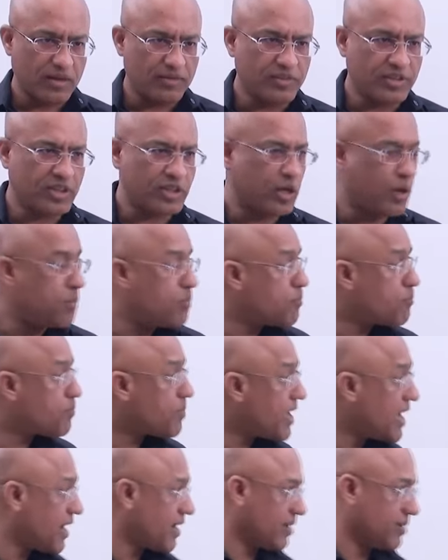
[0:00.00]
which
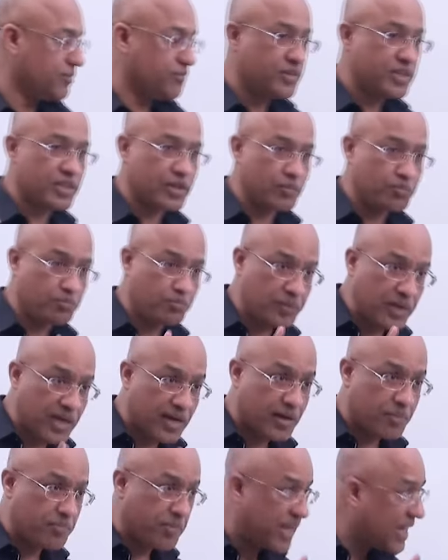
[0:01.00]
impair
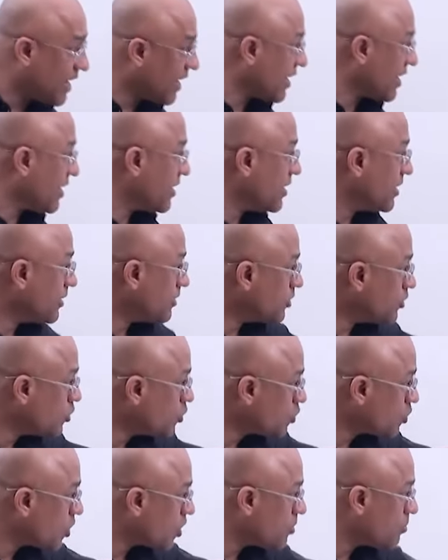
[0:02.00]
mainly
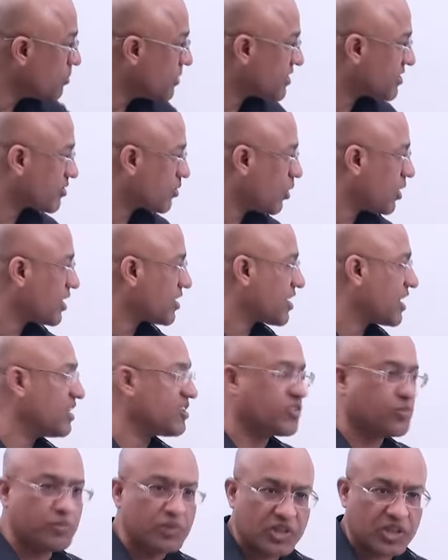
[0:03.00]
neuromuscular
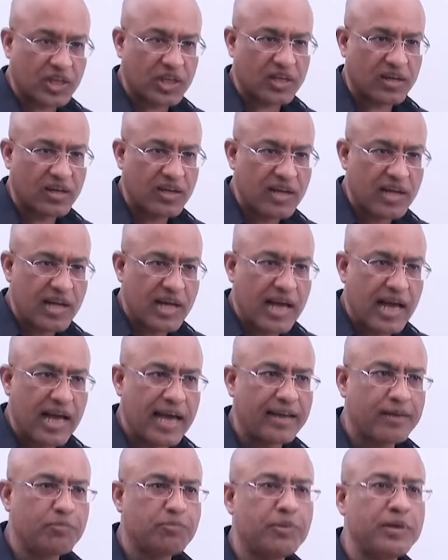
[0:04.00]
transmission
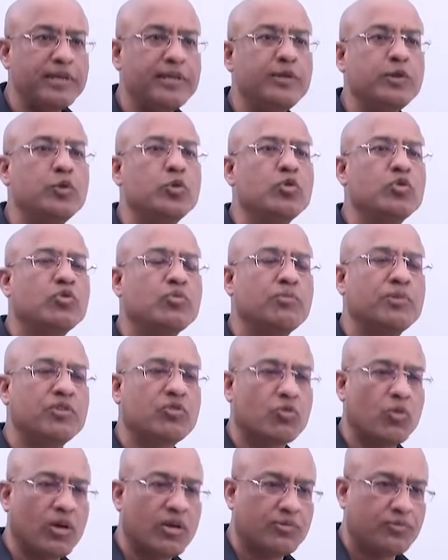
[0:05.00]
and produce
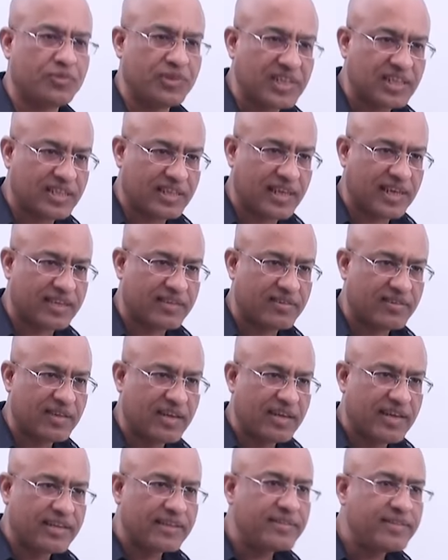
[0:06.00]
muscular weakness,
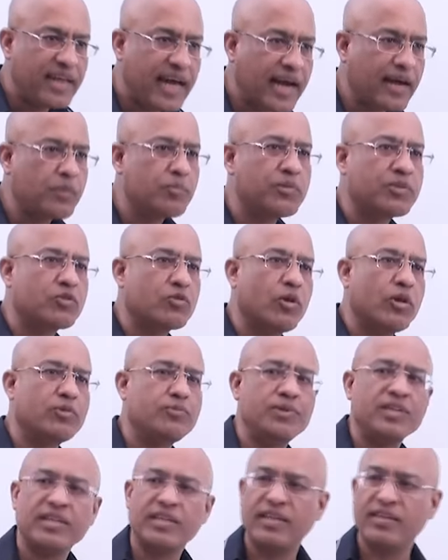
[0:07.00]
that muscular
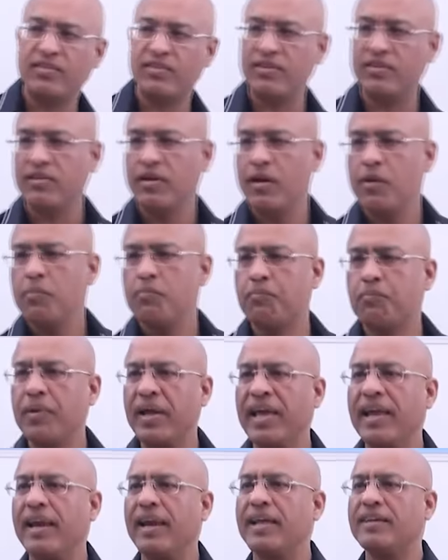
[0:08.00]
weakness is
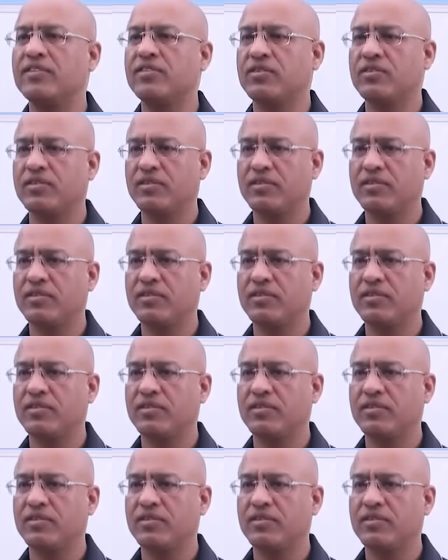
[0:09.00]
painless